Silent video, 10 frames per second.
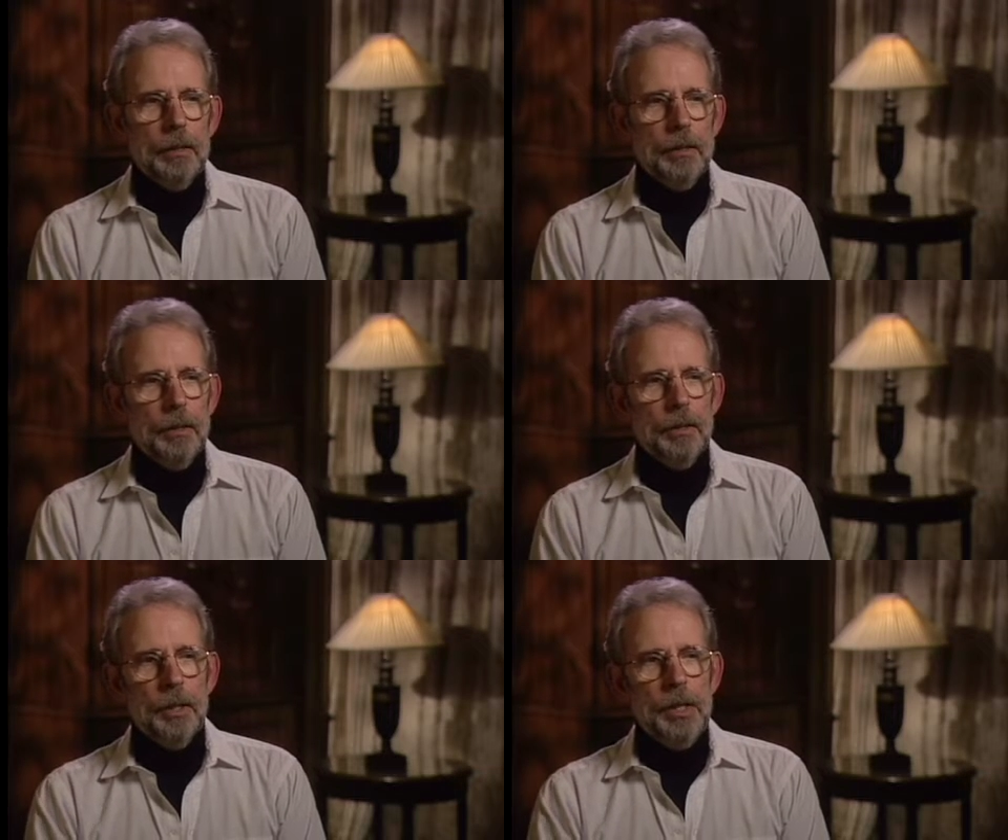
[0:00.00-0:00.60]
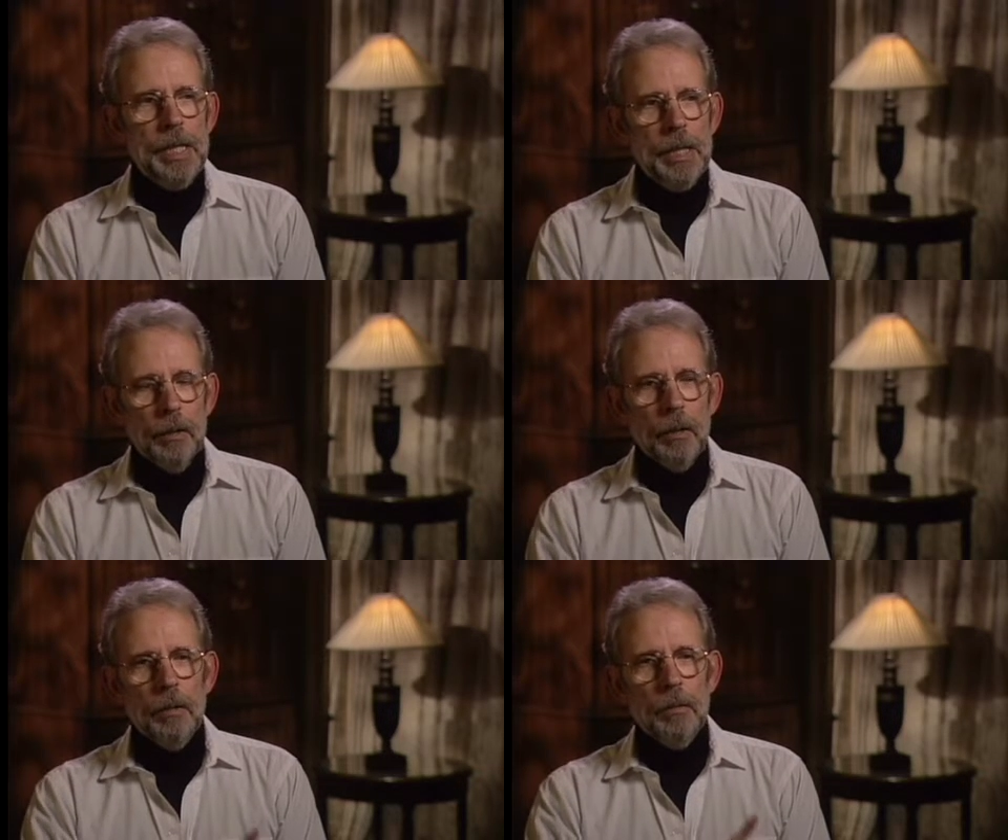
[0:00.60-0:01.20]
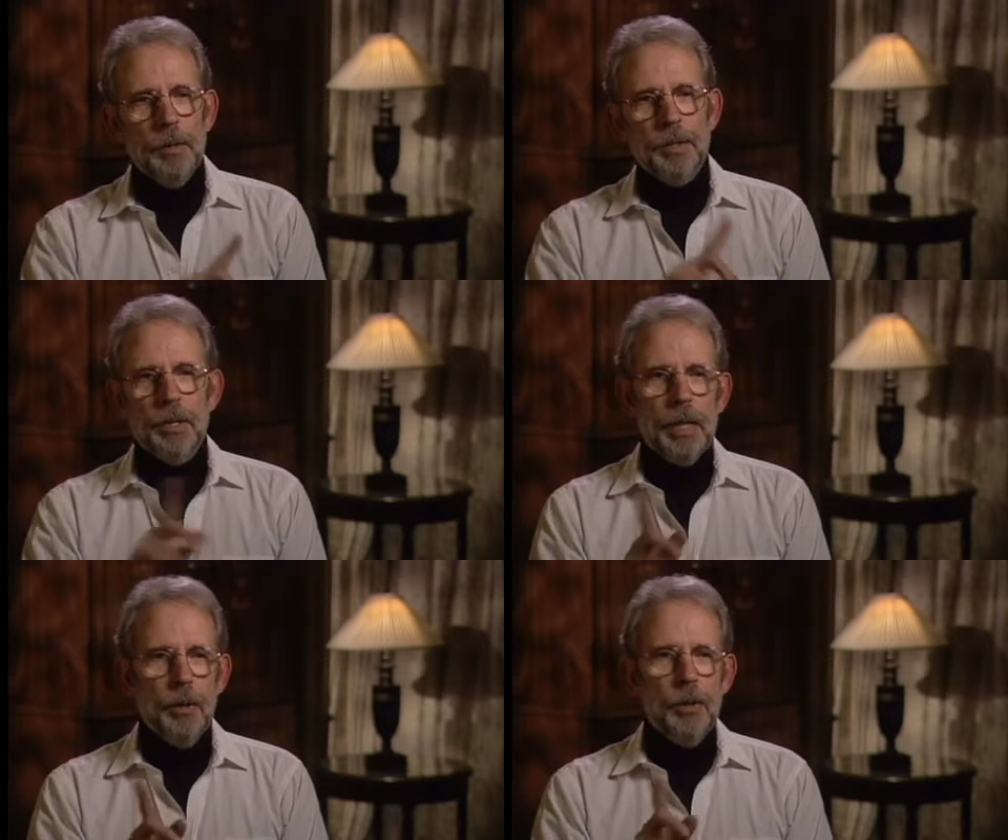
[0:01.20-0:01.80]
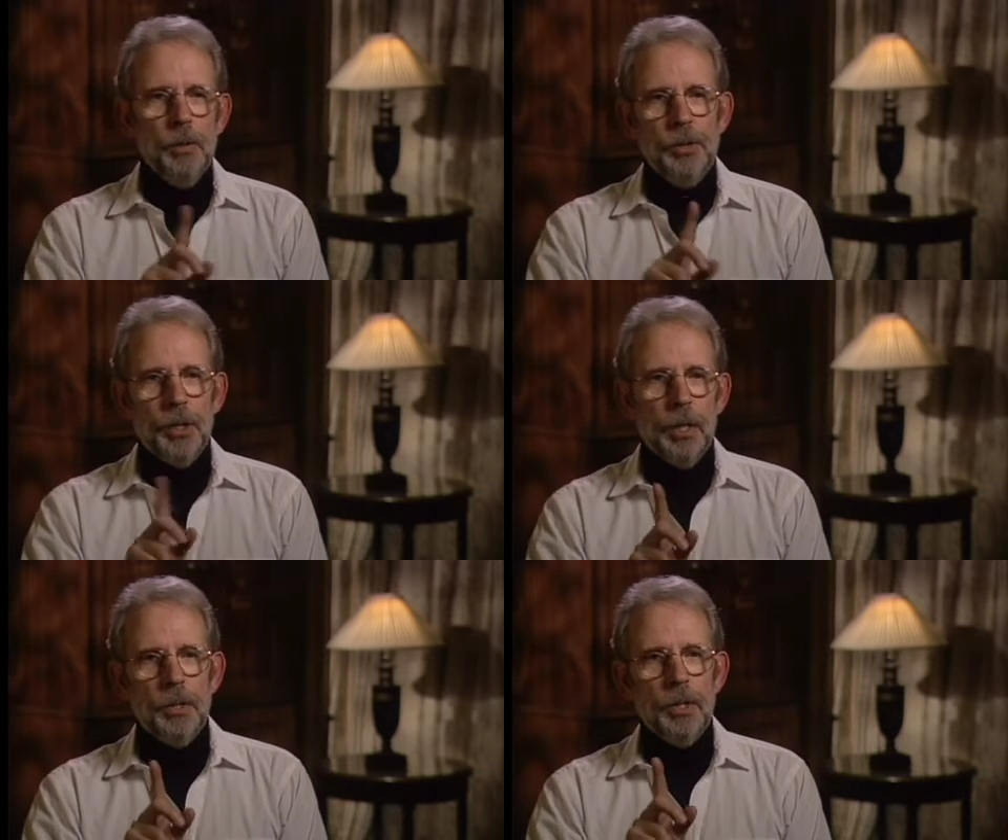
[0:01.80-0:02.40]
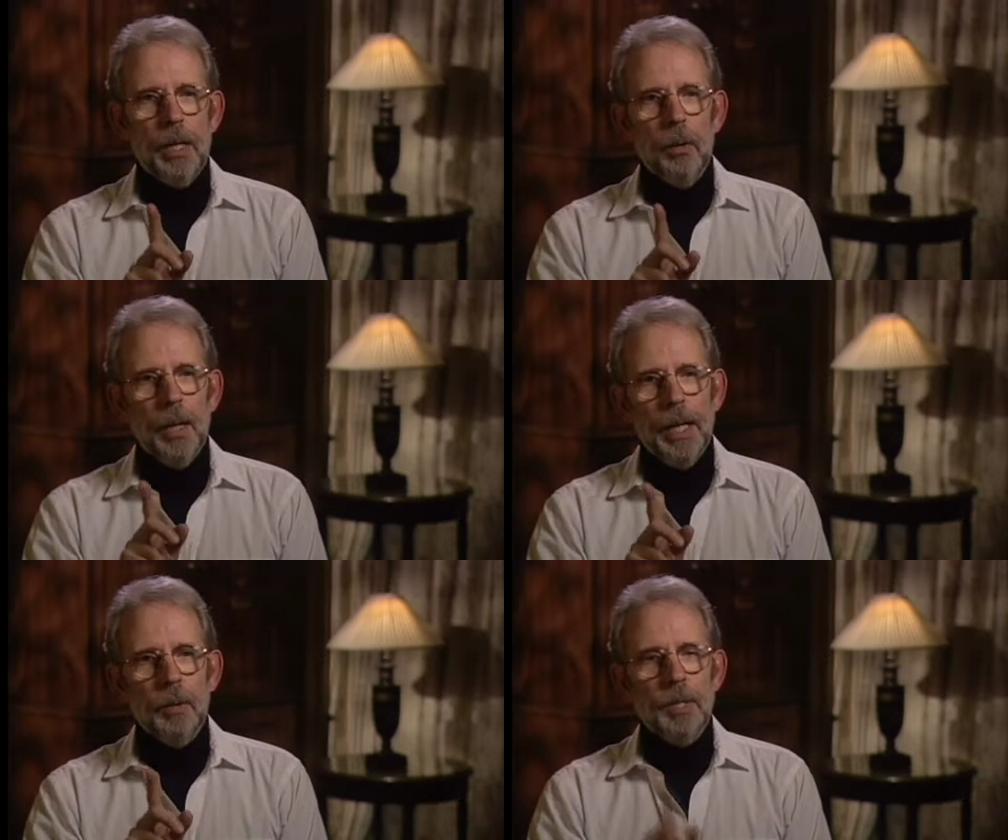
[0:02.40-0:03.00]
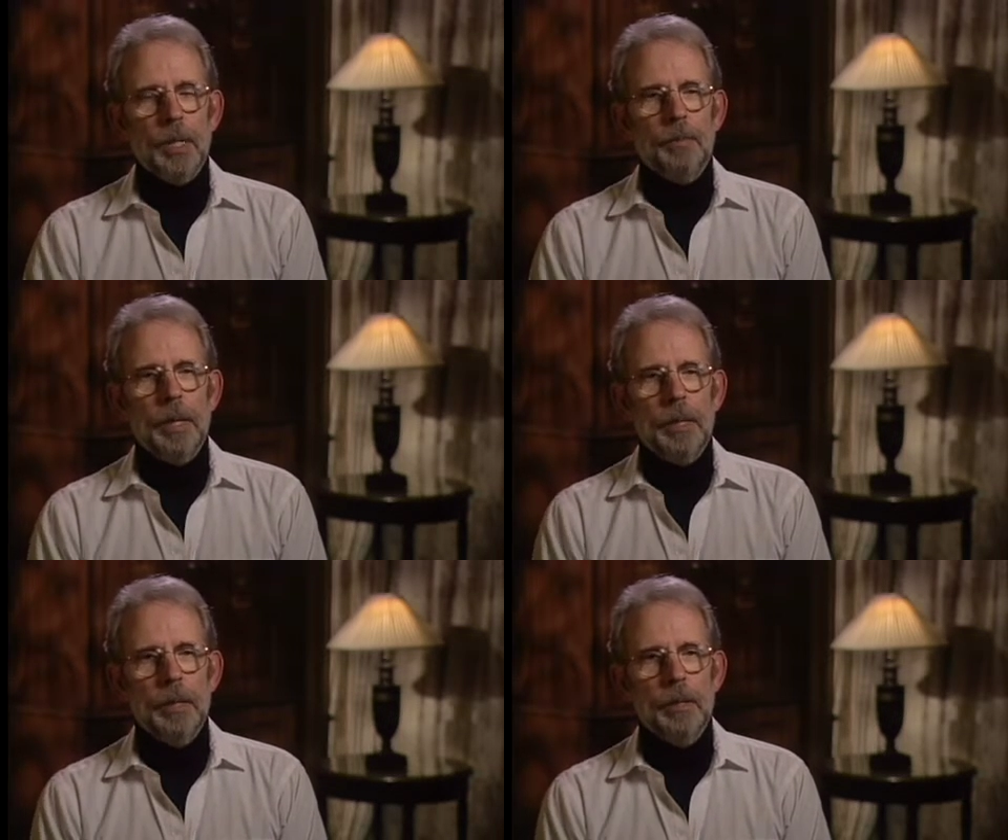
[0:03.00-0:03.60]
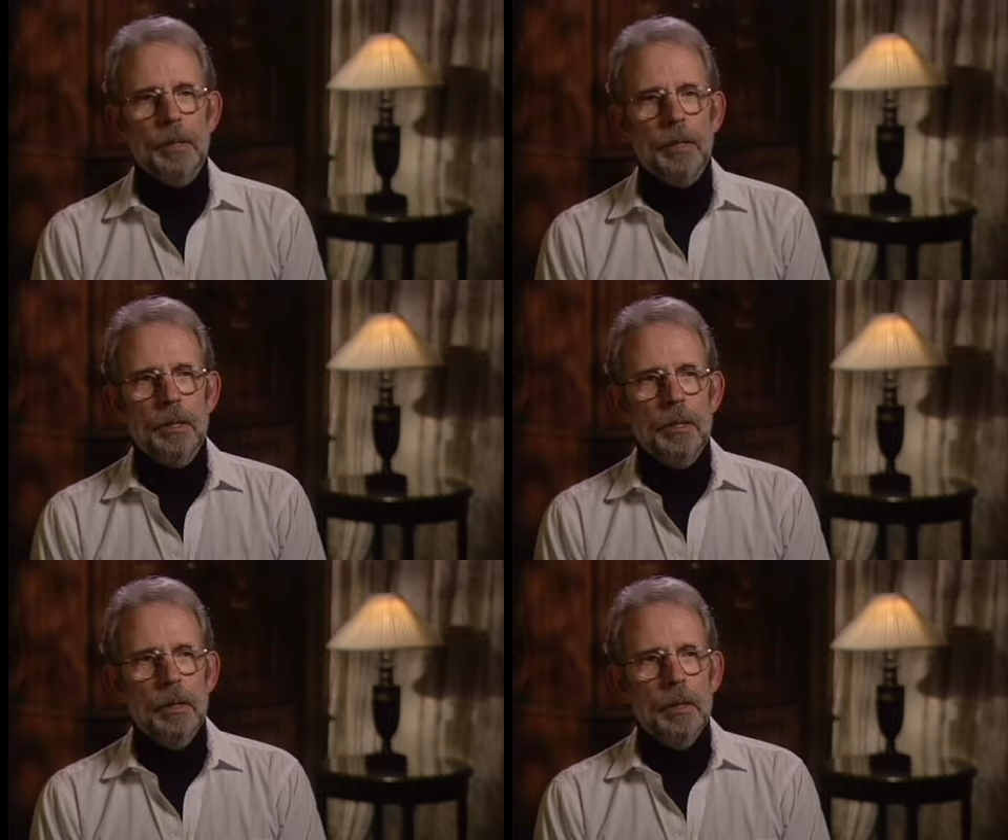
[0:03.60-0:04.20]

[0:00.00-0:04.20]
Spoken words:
The needle, which is how you judge how loud something is,